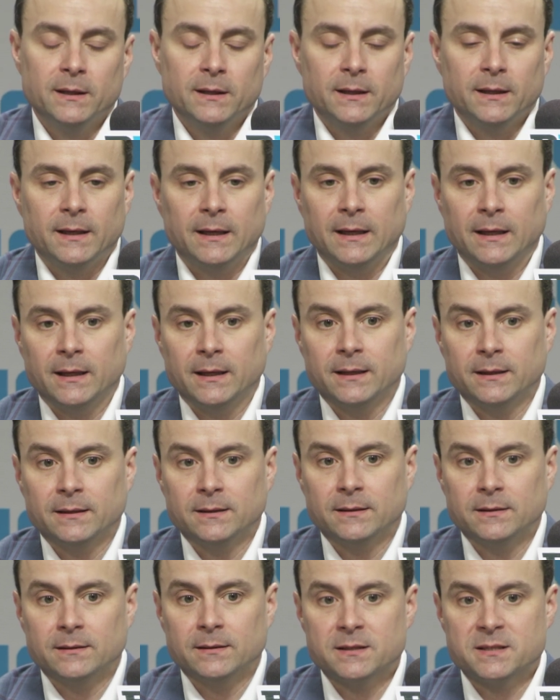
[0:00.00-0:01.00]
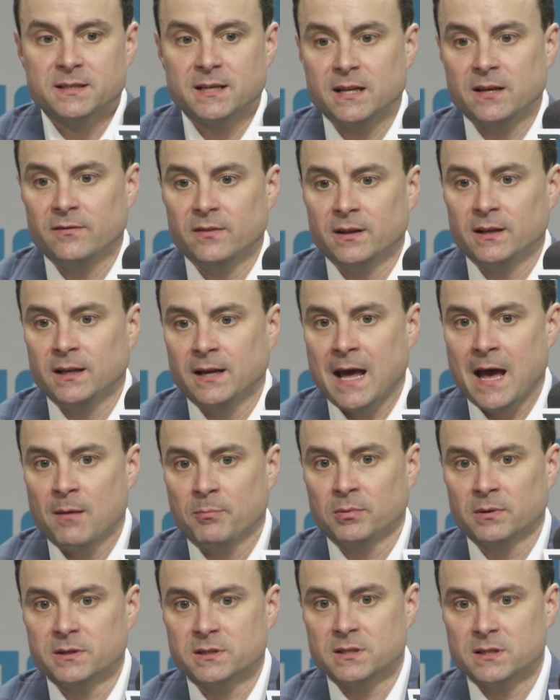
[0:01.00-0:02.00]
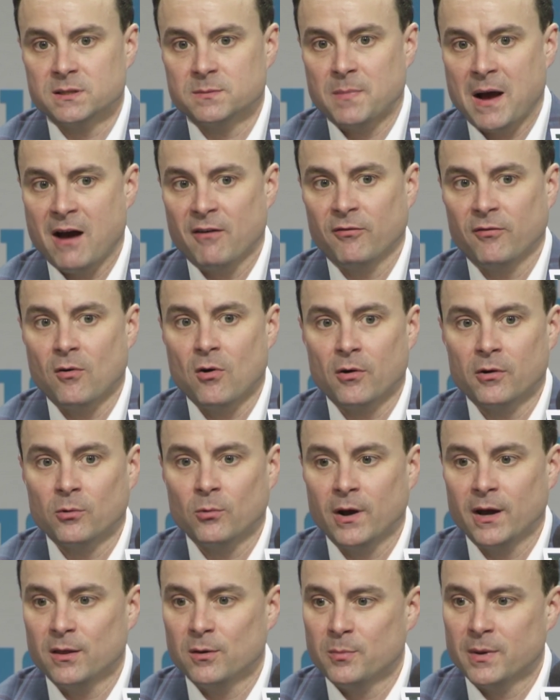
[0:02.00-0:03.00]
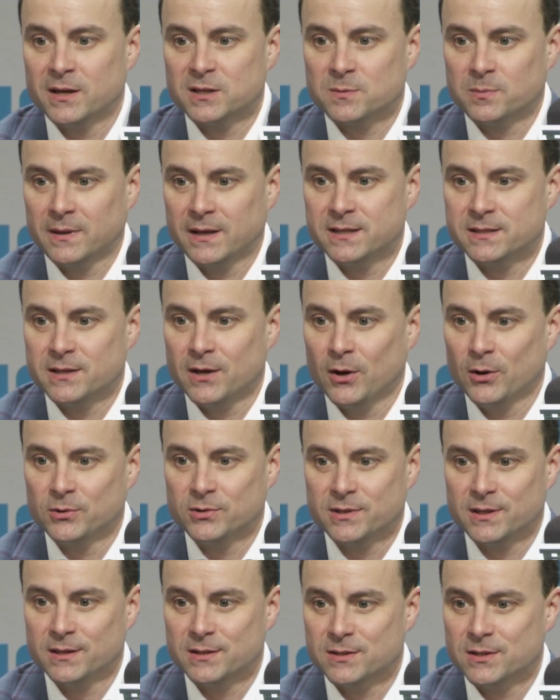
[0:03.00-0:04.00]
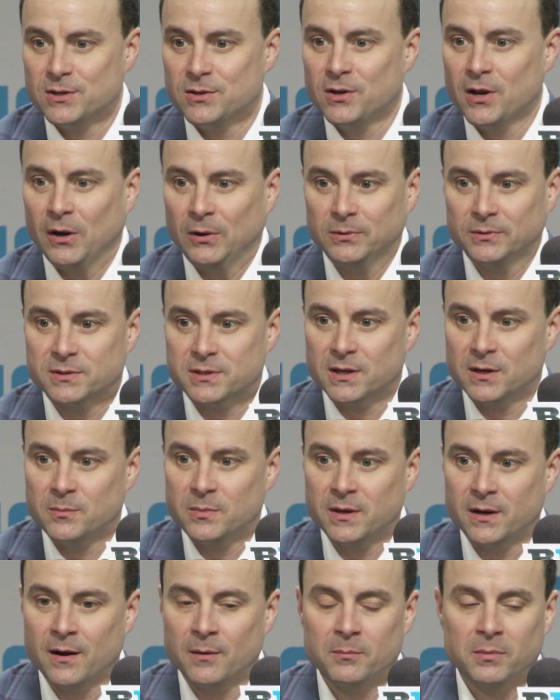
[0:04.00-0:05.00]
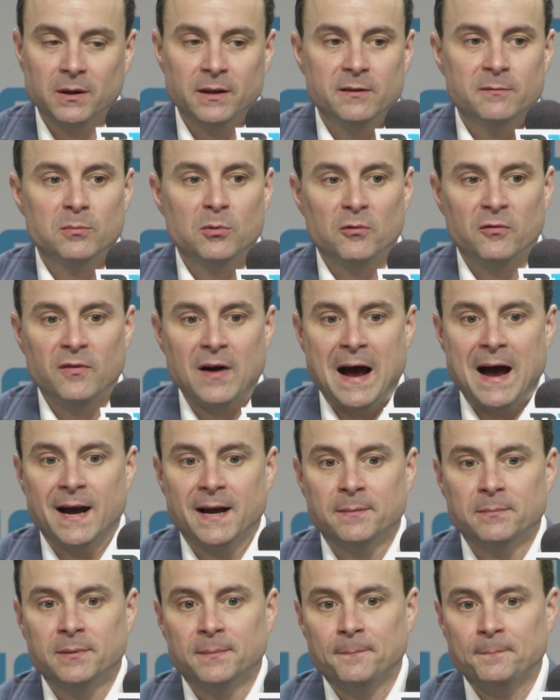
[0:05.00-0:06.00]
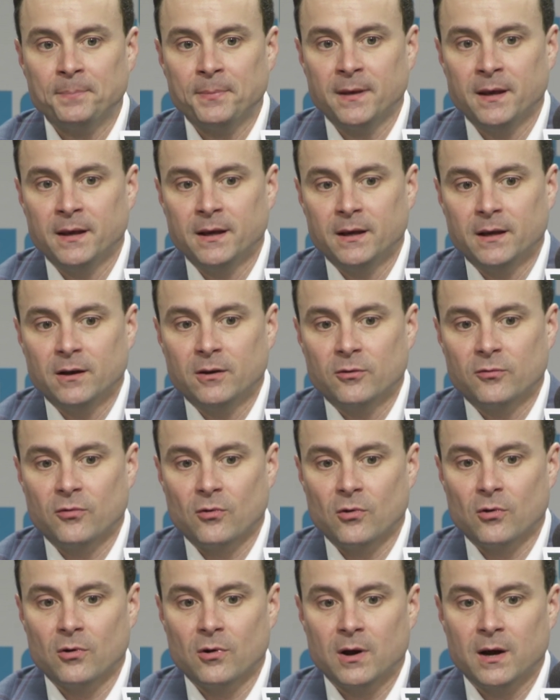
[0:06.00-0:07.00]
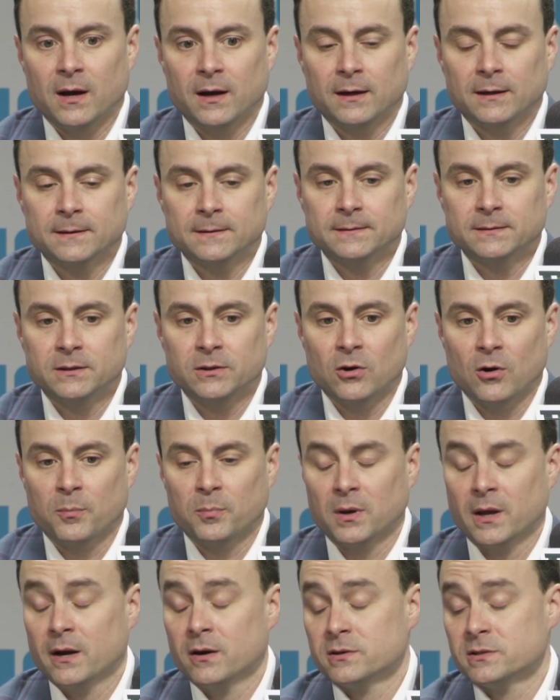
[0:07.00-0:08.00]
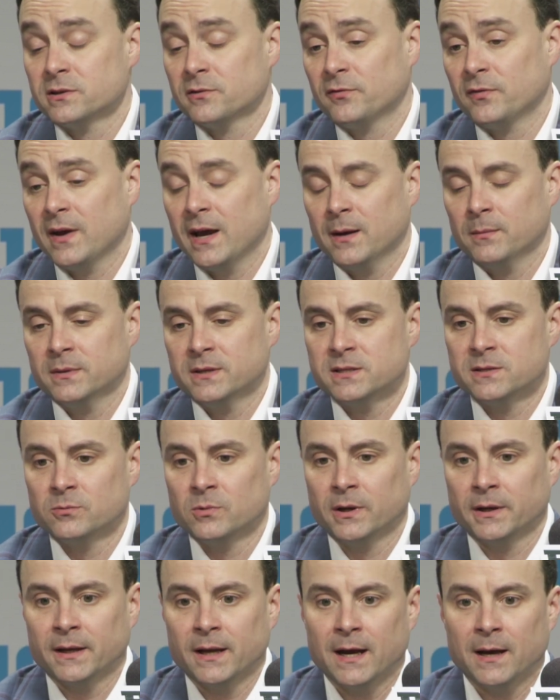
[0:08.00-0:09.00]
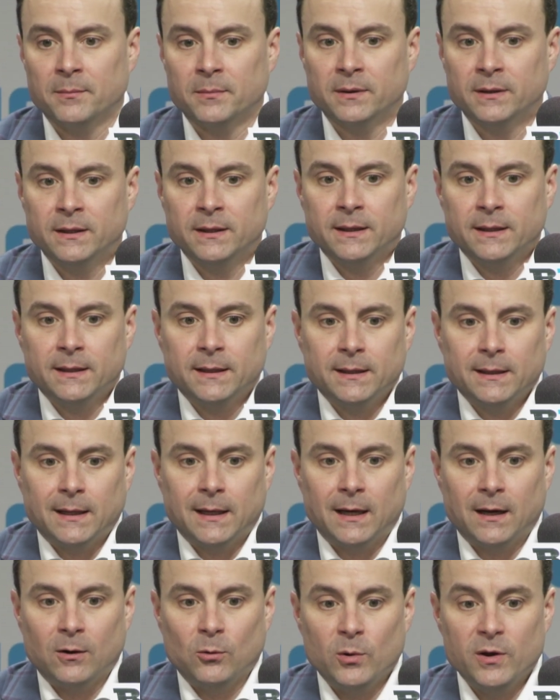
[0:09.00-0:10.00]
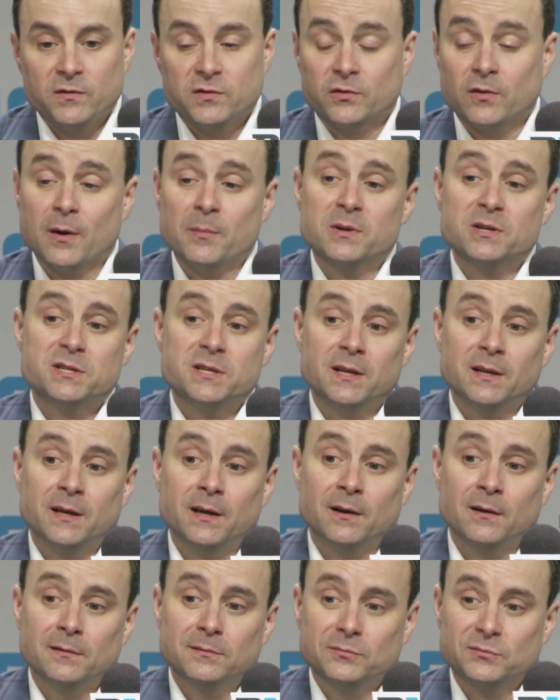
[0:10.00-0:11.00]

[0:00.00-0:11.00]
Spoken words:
And the city of Indianapolis is by far and away the best place to host it. So you know it's going to be an unbelievable vibe for you know, our players, their families, and whatnot. We've scrimmaged in here.